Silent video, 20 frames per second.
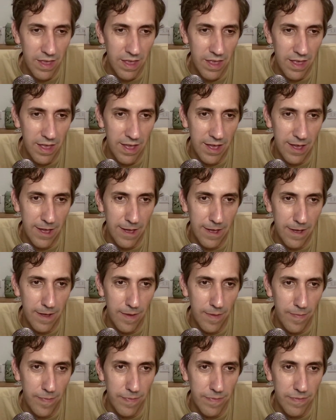
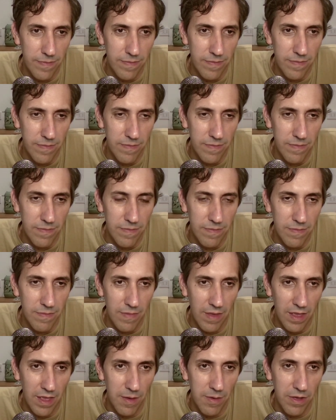Come
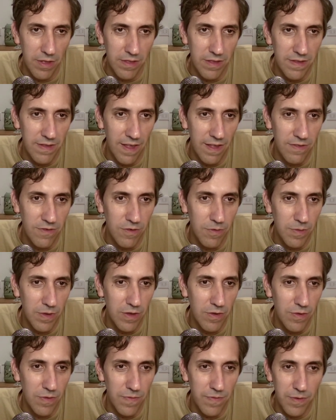on, this has to be
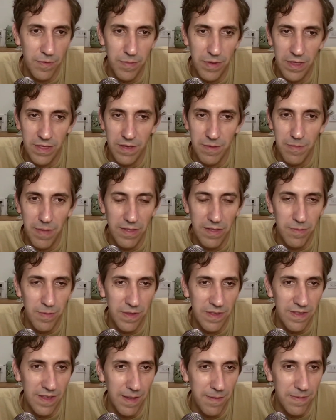good for me. There must be
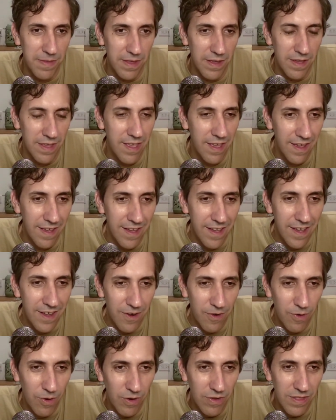something.
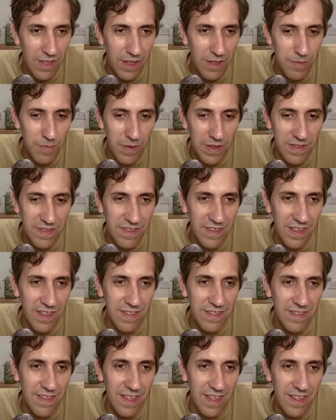Rook takes
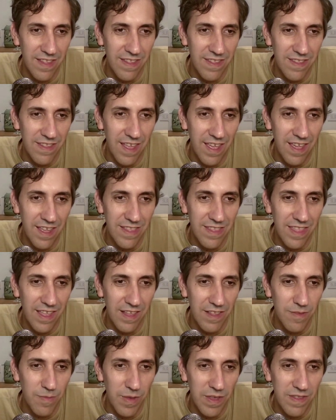b6, a
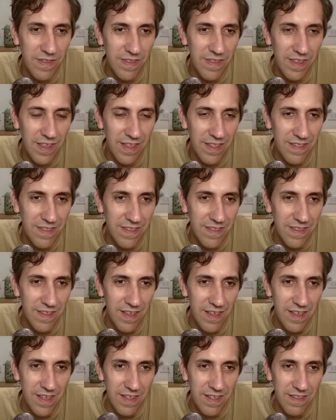takes b6,
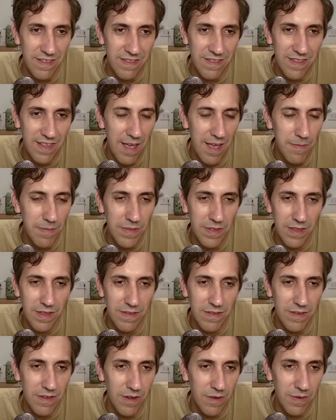some
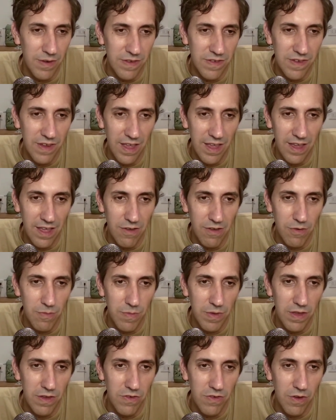discovered check. I don't know,
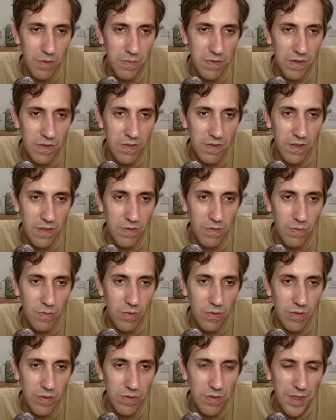bishop c6,
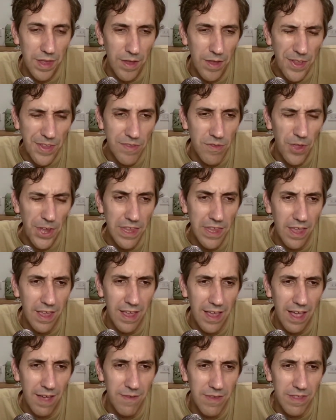rook takes. Don't I
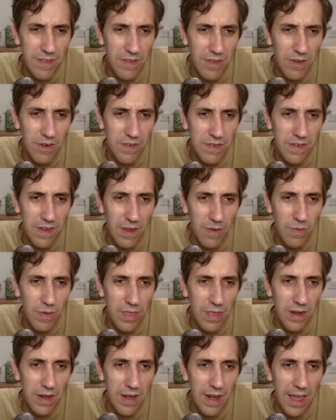have a discovered check with
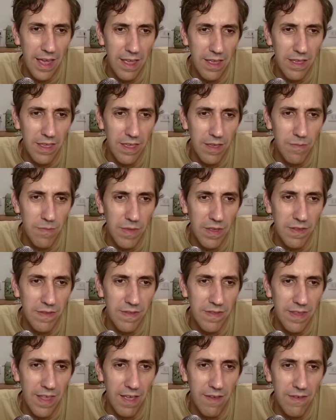the knight, king
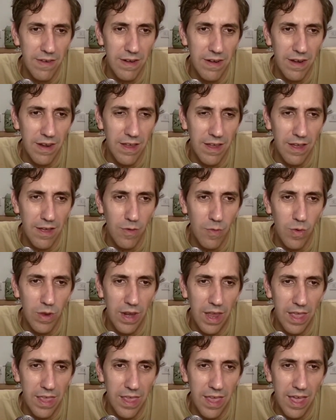b7, queen
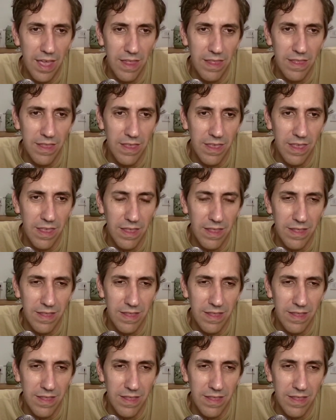a8, king